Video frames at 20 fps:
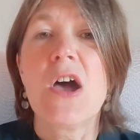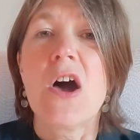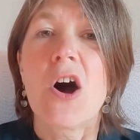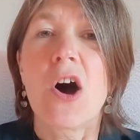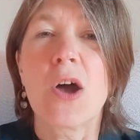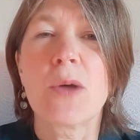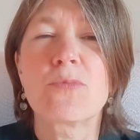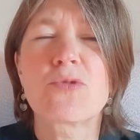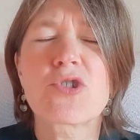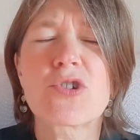
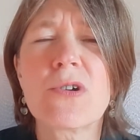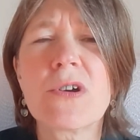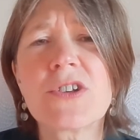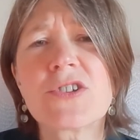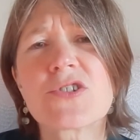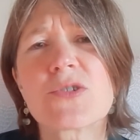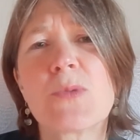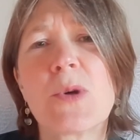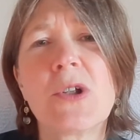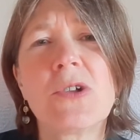I'm trying
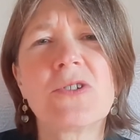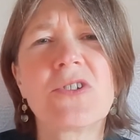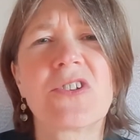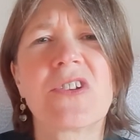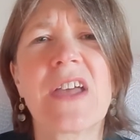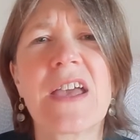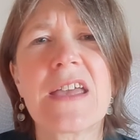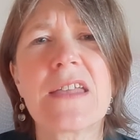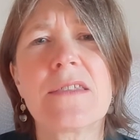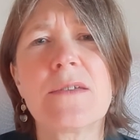to
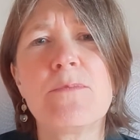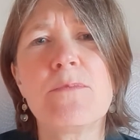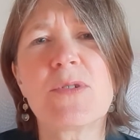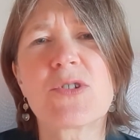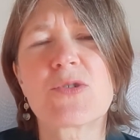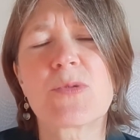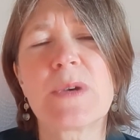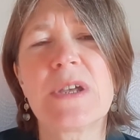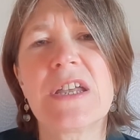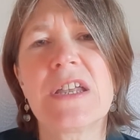alternate them
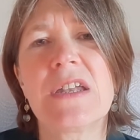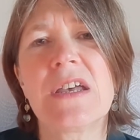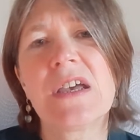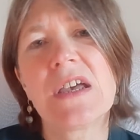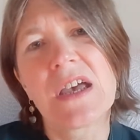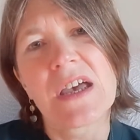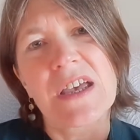between